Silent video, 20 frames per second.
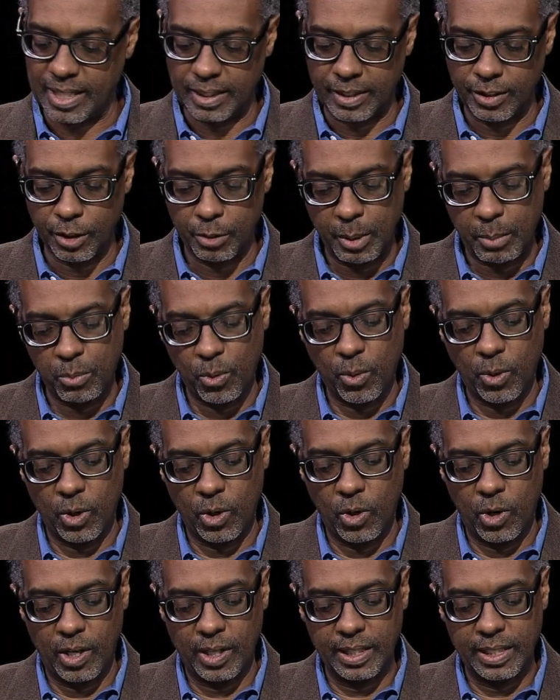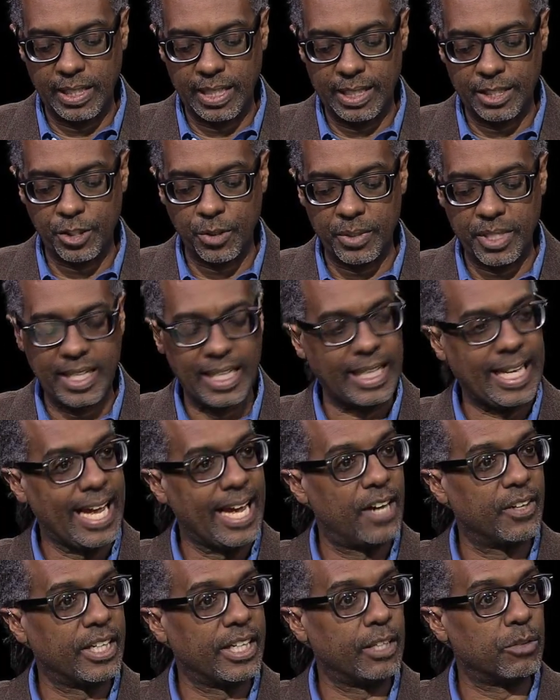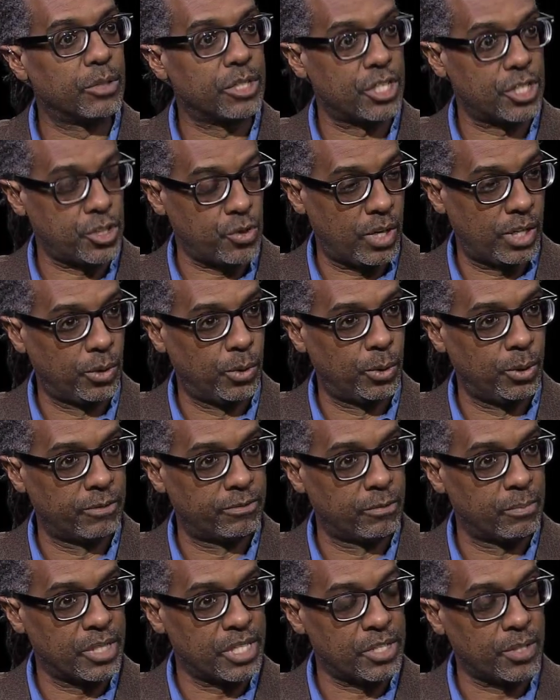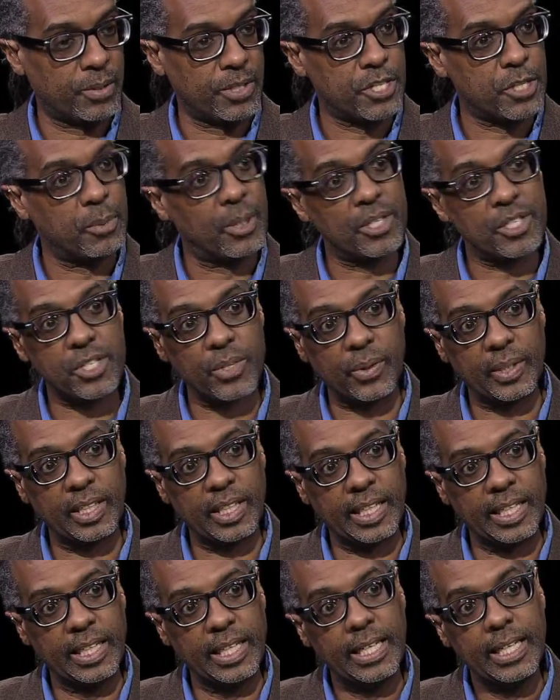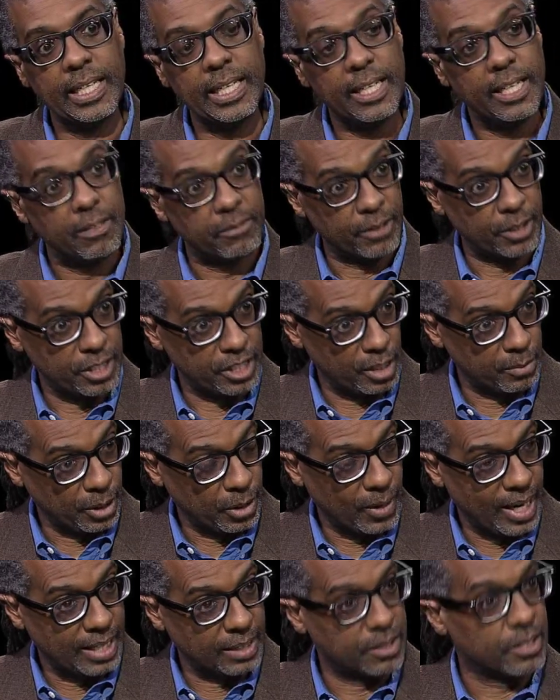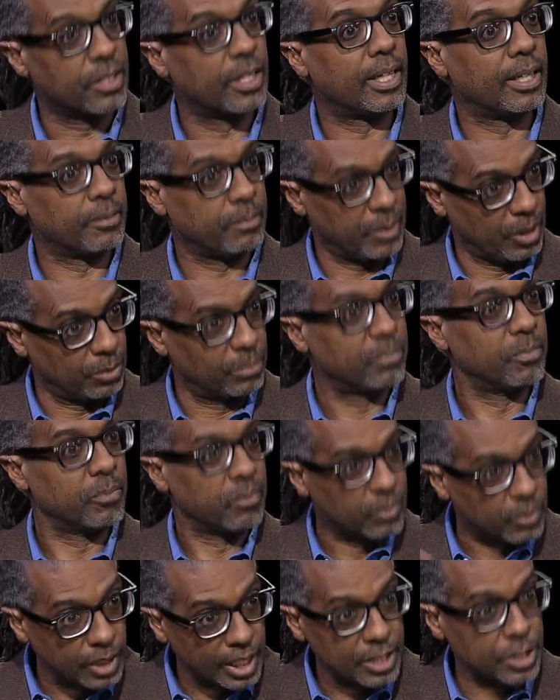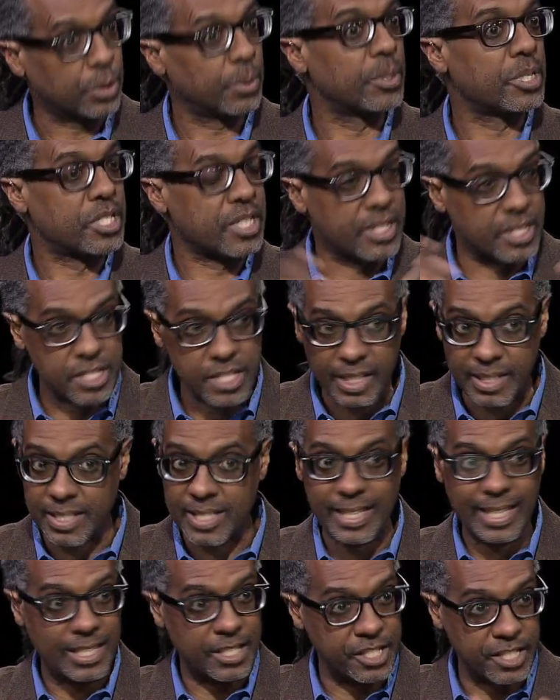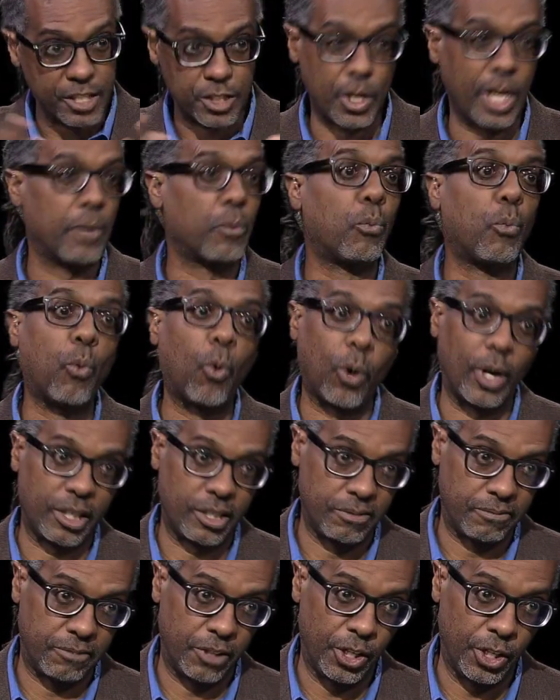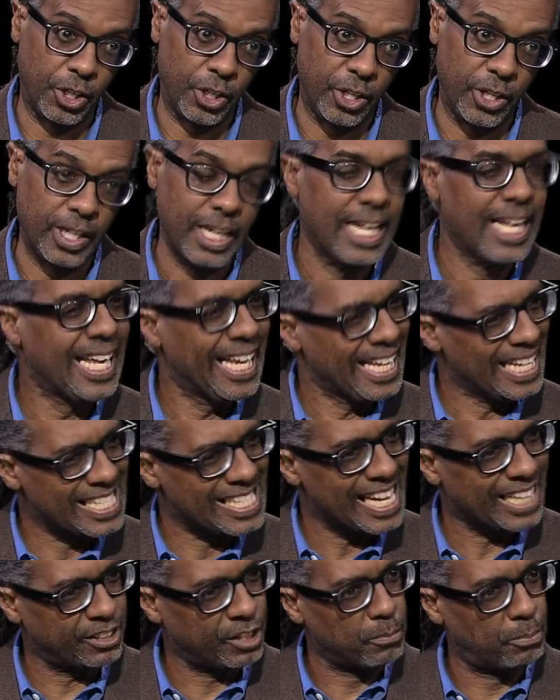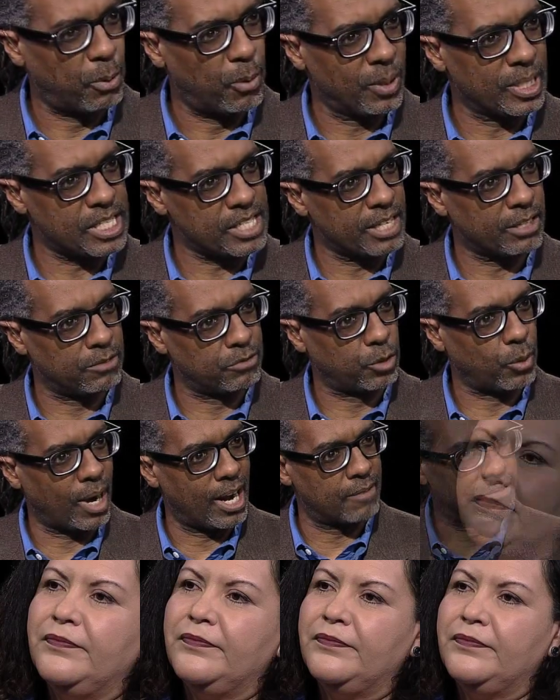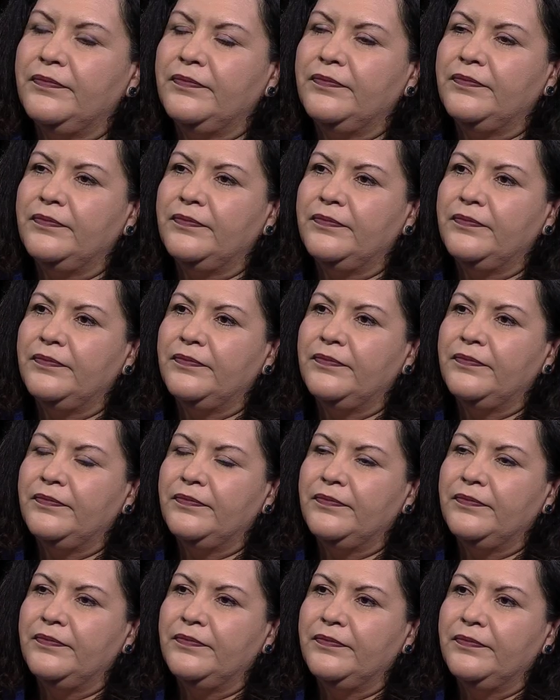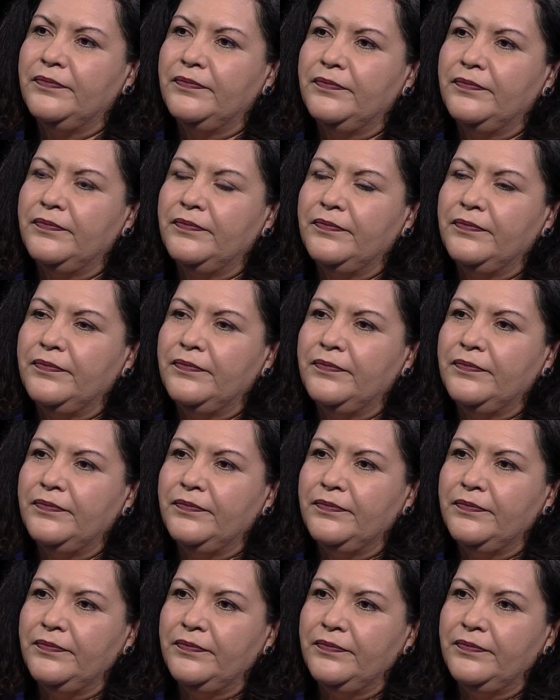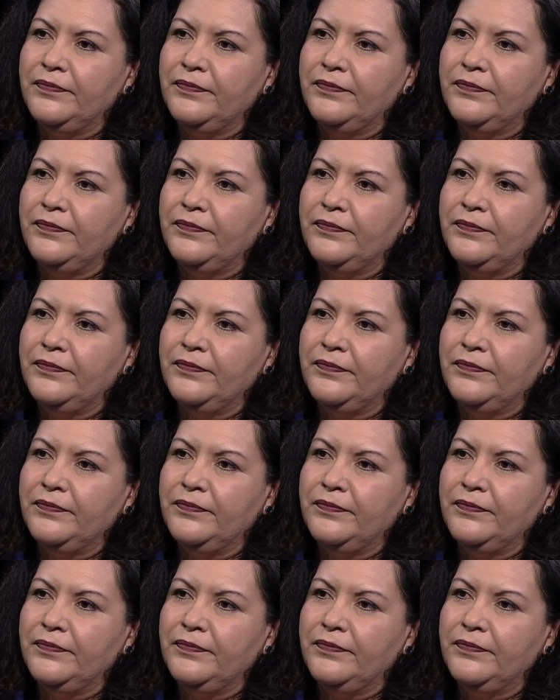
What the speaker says: a little bit more on Doña County. It was a stronghold for Ms. Torres Small, certainly. For a Democrat, Las Cruces, it worked for her. Is that the point, center of gravity now for that district for Democrats? Is just